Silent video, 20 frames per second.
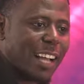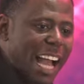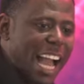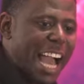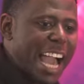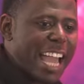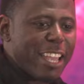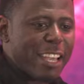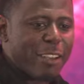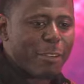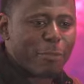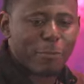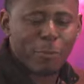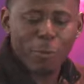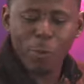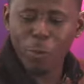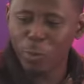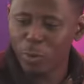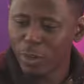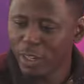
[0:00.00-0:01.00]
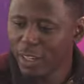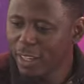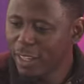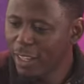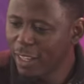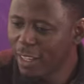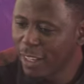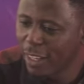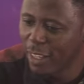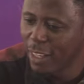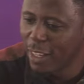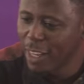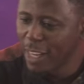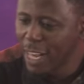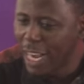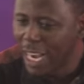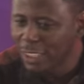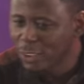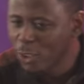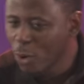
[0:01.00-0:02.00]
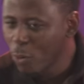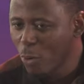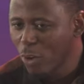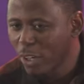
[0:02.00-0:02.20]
iPhone. I saw